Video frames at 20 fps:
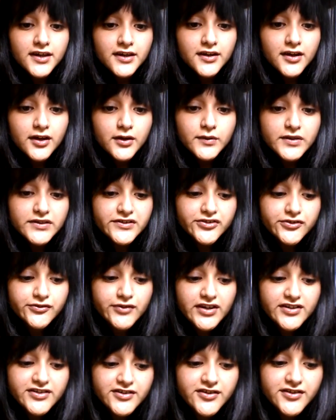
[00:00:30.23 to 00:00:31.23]
Now it's
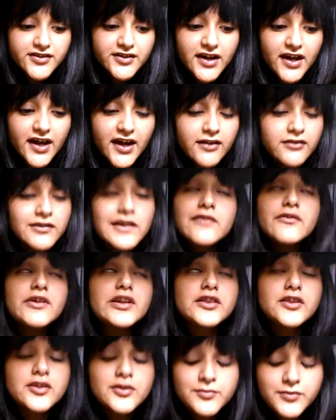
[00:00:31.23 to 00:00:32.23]
rather a
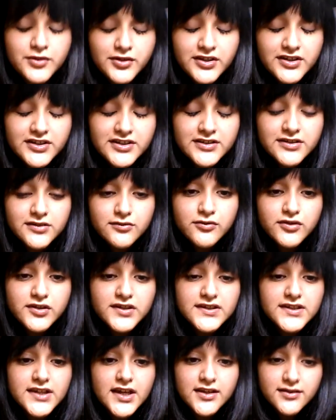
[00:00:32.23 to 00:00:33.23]
global community, the
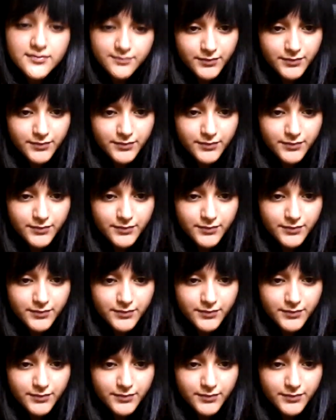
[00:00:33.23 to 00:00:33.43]
one that